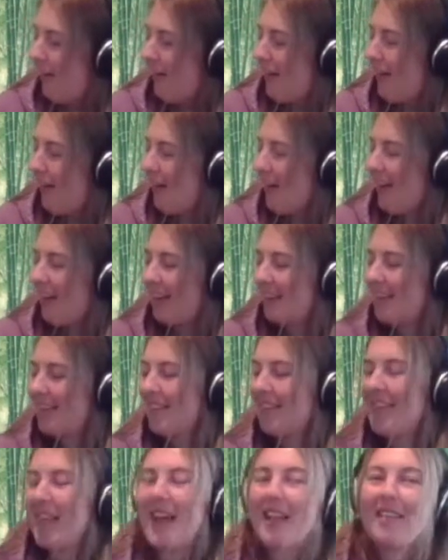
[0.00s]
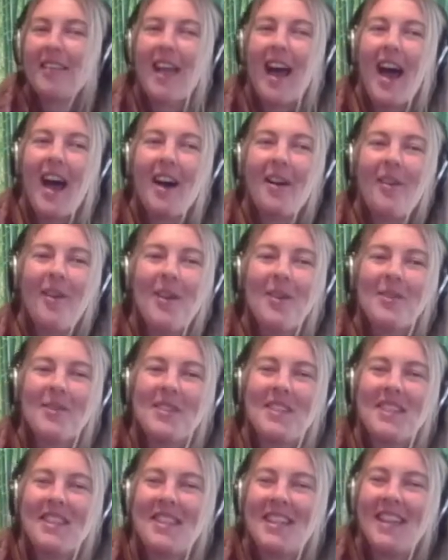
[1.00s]
And that's how
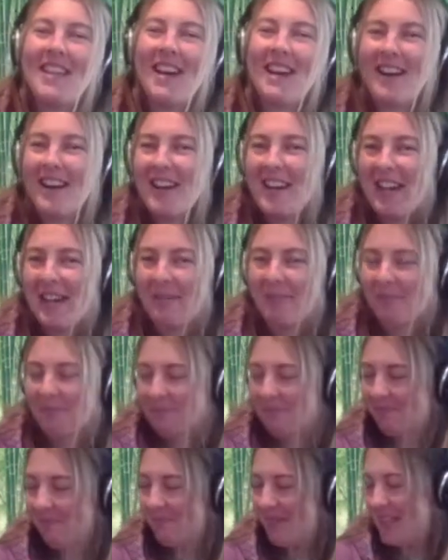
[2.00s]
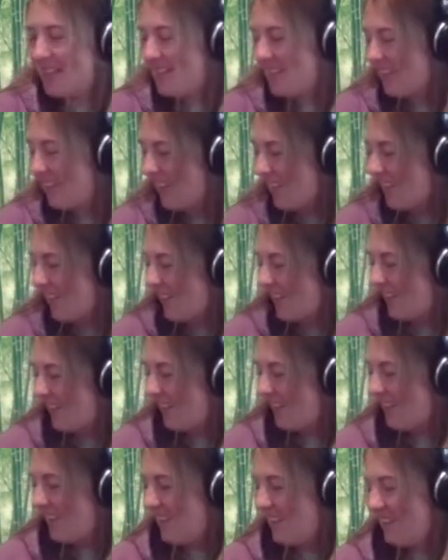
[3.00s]
OCD I am, basically.
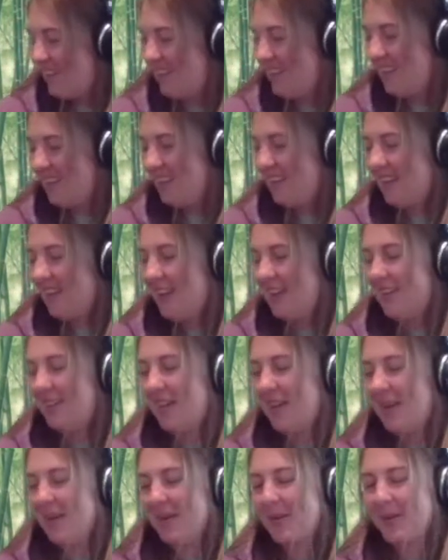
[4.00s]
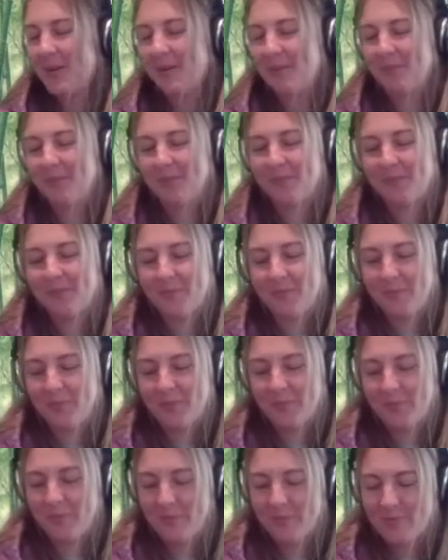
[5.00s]
So
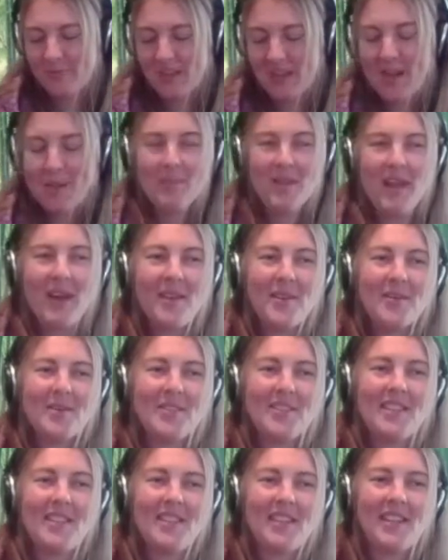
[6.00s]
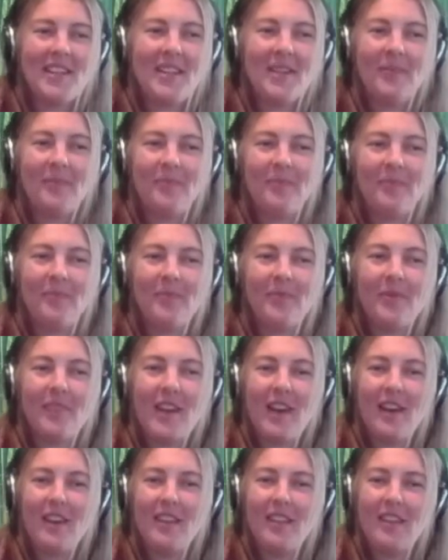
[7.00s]
I'm that OCD
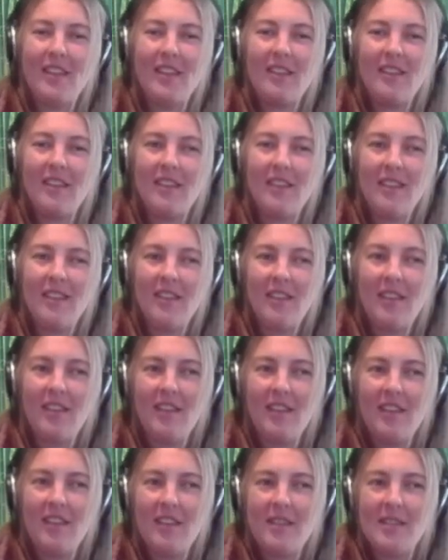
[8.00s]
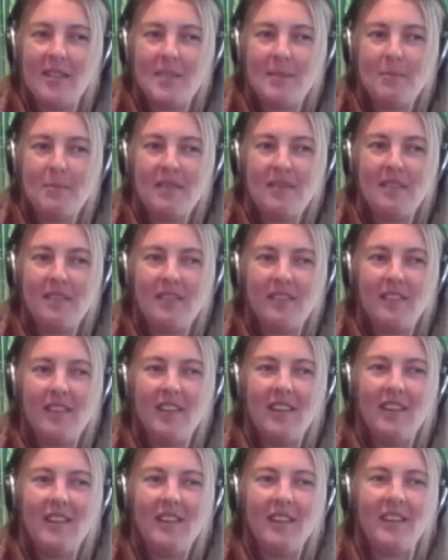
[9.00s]
that this
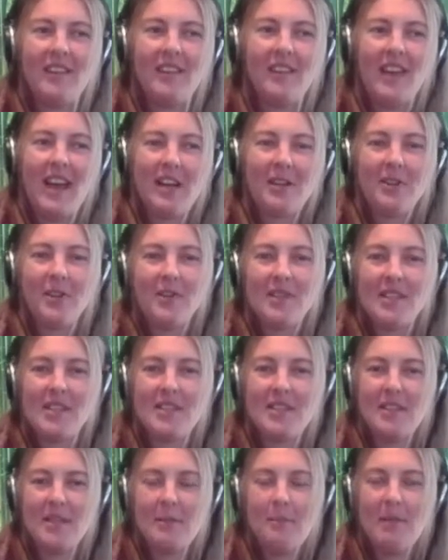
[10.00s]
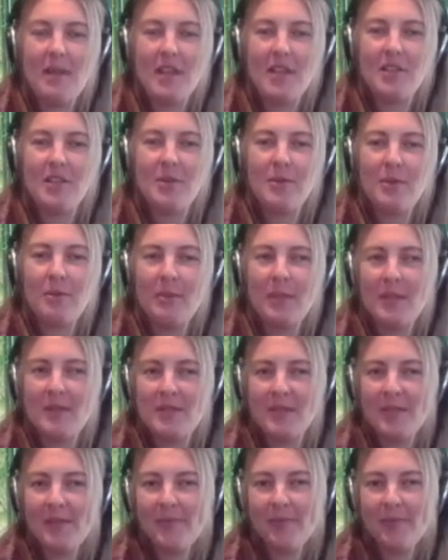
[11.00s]
I call this the Pikachu computer.